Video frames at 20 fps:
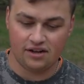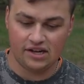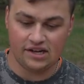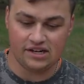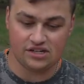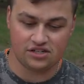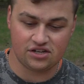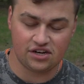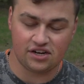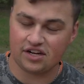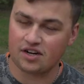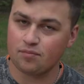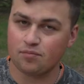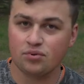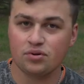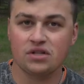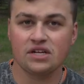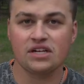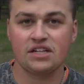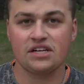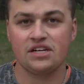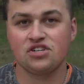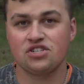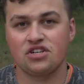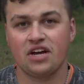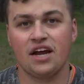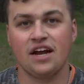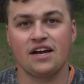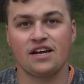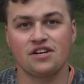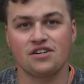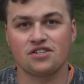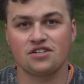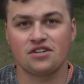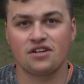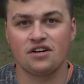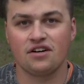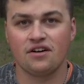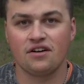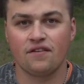is going to completely
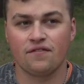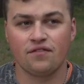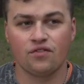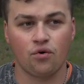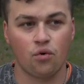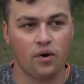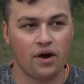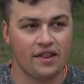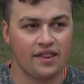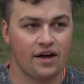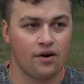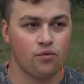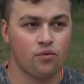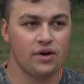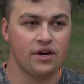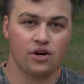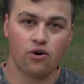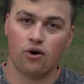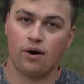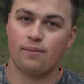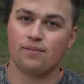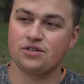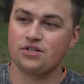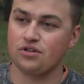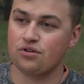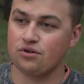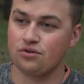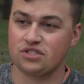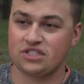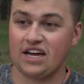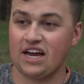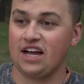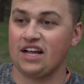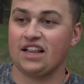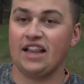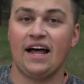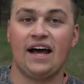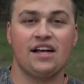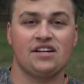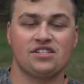change the way that we go up to, say,
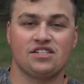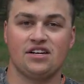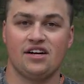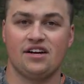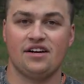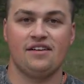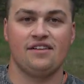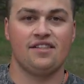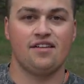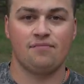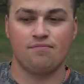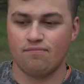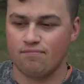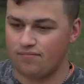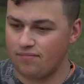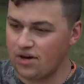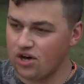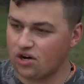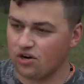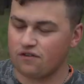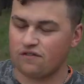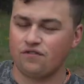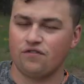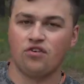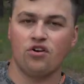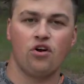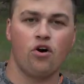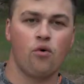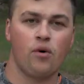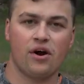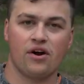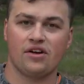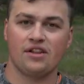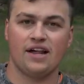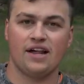Alaska, the middle of nowhere